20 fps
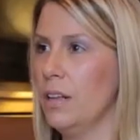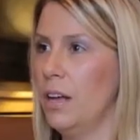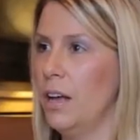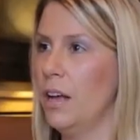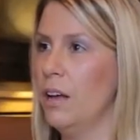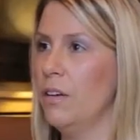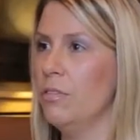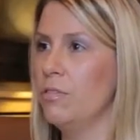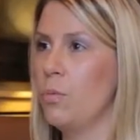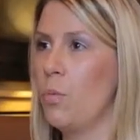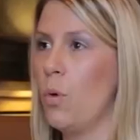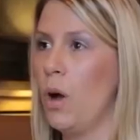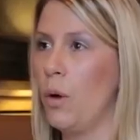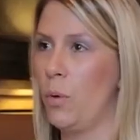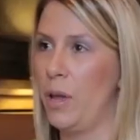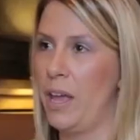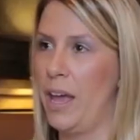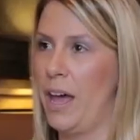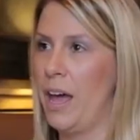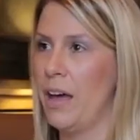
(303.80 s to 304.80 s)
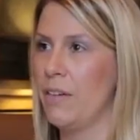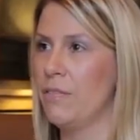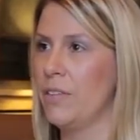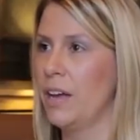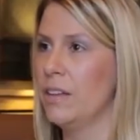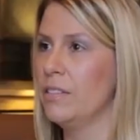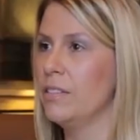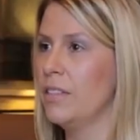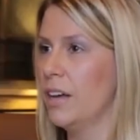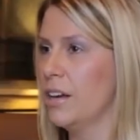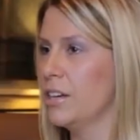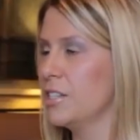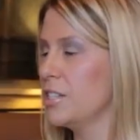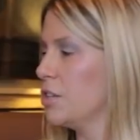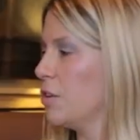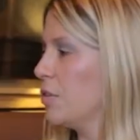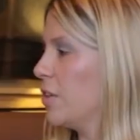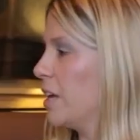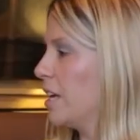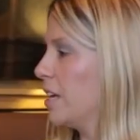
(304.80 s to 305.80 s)
of what we have out there,
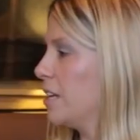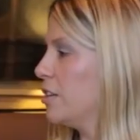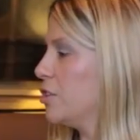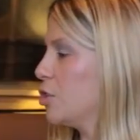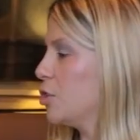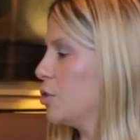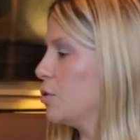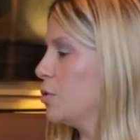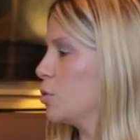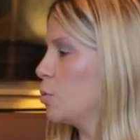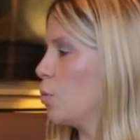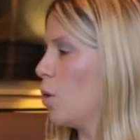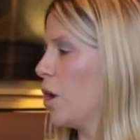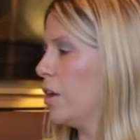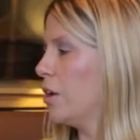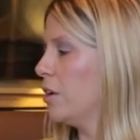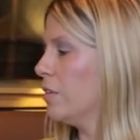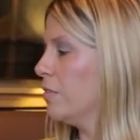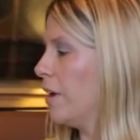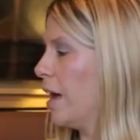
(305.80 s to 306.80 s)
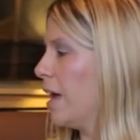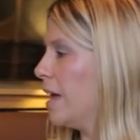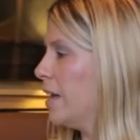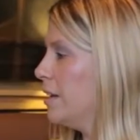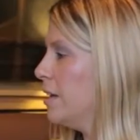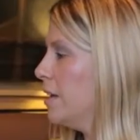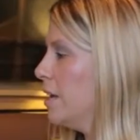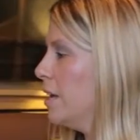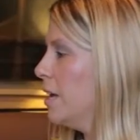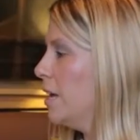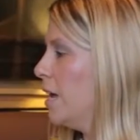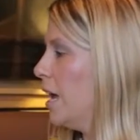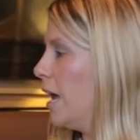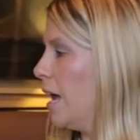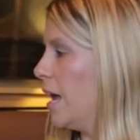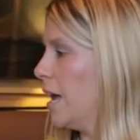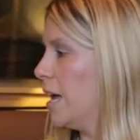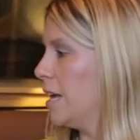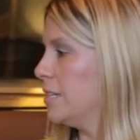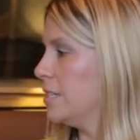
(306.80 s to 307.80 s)
so they can choose white or red
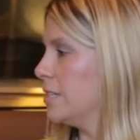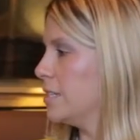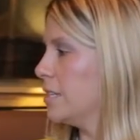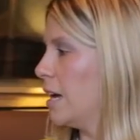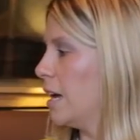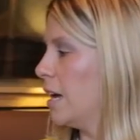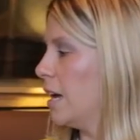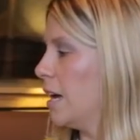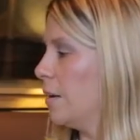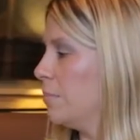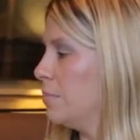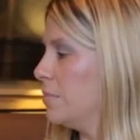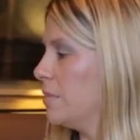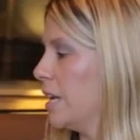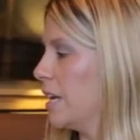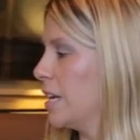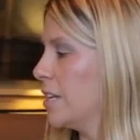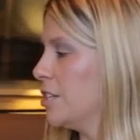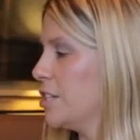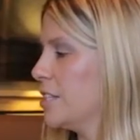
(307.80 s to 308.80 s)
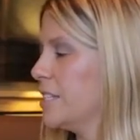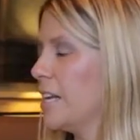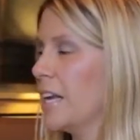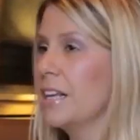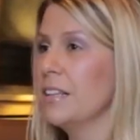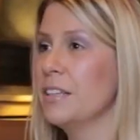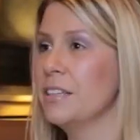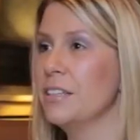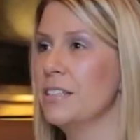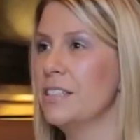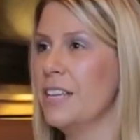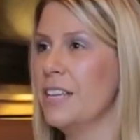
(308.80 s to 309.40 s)
and um, they can just take a little